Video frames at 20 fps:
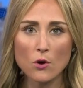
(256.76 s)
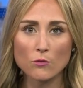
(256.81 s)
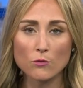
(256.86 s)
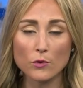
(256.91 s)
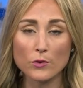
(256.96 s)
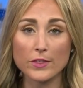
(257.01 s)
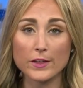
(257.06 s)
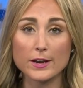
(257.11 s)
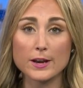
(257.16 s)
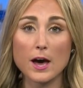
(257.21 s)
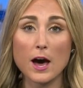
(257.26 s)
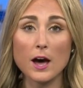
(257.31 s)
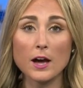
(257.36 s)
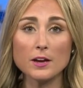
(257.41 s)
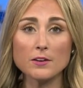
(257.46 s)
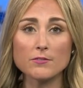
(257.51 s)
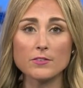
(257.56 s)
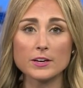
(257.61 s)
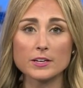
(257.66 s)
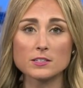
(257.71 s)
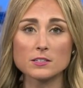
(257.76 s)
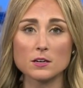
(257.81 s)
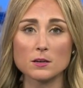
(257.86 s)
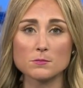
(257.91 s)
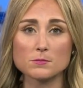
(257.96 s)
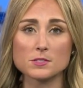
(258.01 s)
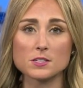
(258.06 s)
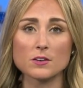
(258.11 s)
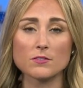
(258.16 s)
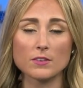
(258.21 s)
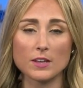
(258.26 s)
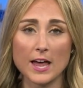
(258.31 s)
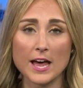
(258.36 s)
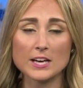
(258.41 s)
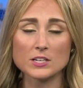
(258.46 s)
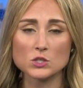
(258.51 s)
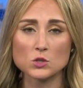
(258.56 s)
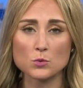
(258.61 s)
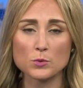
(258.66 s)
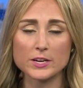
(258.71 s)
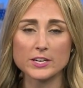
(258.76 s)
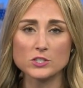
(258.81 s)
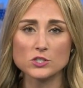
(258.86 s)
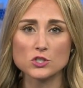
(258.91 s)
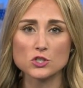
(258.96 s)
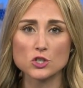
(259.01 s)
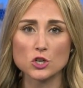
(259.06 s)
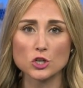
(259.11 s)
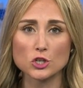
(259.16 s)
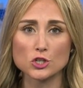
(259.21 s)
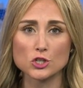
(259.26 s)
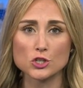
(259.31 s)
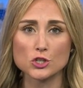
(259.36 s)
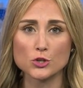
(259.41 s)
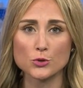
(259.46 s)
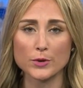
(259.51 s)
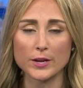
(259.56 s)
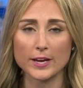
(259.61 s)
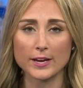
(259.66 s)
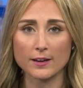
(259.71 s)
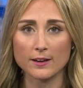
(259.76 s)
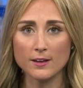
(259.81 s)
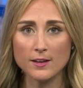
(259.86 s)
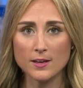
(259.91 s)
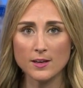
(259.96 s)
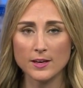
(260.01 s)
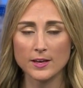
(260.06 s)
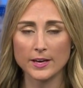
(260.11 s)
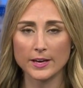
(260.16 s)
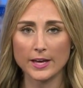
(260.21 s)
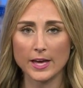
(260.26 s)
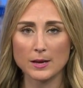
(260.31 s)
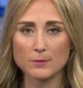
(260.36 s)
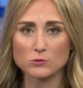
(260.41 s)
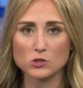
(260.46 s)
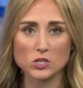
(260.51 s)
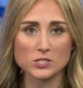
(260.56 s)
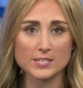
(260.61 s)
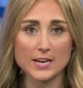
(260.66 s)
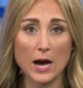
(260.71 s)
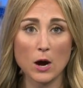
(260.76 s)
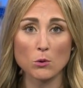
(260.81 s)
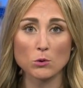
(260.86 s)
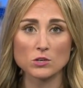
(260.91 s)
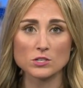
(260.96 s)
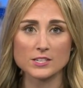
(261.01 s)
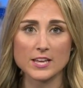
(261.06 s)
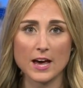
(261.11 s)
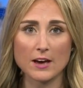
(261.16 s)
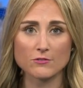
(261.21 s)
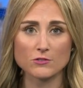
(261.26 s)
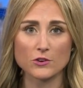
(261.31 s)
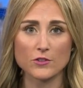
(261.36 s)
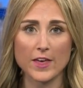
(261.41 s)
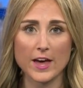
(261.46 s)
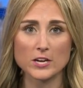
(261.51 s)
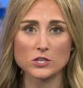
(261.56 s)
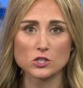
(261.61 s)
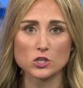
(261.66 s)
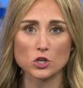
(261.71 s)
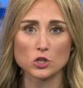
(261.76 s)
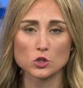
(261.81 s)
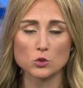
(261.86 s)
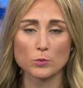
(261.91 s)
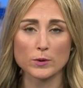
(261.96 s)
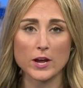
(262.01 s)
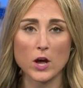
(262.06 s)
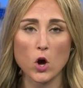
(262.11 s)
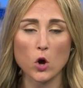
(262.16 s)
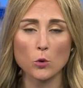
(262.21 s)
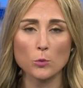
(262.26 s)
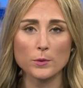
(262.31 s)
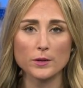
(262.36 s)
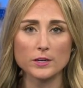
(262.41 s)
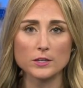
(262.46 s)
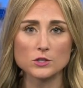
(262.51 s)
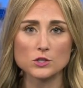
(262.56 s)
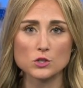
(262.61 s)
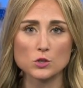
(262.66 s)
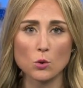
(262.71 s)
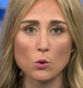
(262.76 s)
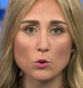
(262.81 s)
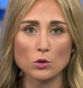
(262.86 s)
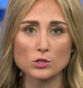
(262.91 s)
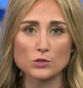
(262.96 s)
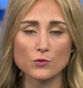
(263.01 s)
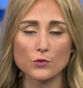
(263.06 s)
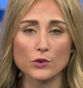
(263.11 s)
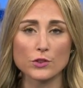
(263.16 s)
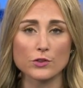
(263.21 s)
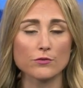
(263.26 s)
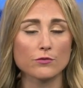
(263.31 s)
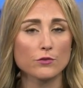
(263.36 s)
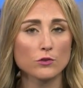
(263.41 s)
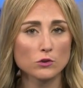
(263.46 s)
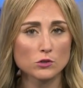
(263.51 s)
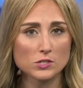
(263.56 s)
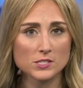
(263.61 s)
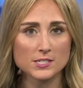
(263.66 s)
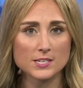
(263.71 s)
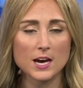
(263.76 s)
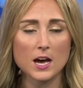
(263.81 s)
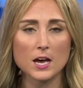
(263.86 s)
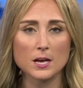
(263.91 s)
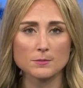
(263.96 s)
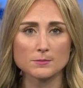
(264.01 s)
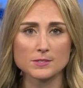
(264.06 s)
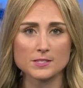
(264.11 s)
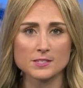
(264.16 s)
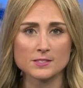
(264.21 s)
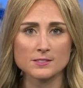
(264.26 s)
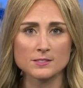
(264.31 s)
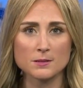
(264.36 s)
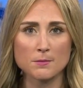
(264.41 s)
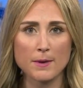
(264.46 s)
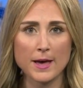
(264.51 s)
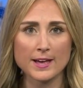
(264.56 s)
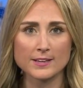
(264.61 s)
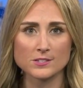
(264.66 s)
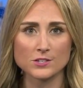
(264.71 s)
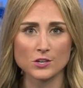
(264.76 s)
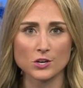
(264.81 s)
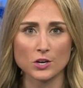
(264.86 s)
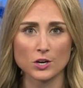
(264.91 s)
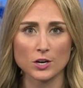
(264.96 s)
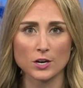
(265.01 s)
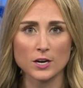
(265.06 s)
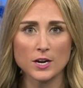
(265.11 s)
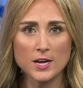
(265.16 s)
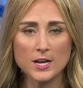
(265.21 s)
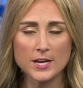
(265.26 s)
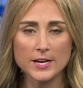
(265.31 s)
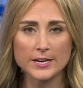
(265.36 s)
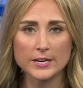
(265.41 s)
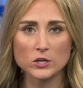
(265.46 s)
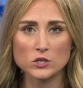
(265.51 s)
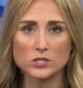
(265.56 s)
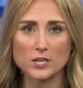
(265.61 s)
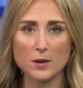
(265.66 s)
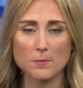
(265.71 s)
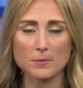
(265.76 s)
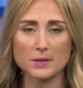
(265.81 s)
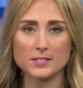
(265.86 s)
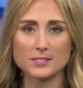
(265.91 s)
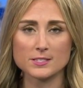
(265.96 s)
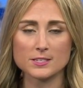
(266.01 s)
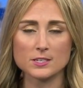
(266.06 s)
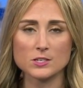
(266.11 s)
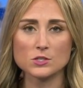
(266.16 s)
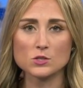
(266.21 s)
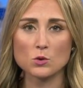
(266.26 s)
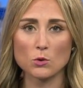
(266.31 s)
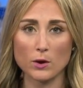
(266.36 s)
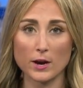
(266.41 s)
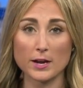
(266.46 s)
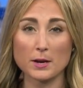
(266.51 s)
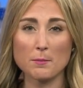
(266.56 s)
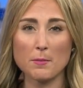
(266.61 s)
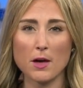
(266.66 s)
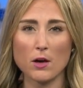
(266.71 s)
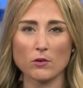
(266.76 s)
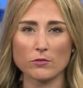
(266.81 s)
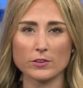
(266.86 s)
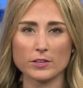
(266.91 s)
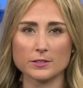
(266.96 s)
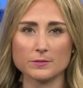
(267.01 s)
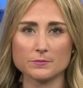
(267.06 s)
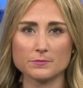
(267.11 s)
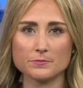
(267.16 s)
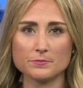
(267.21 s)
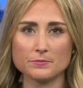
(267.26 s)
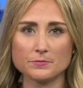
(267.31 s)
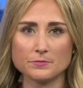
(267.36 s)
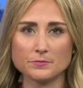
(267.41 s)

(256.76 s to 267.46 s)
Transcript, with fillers: for the nine victims of last week's church shooting. It came just hours after that church reopened its doors for the first time since the massacre. Here's NBC's Craig Melvin.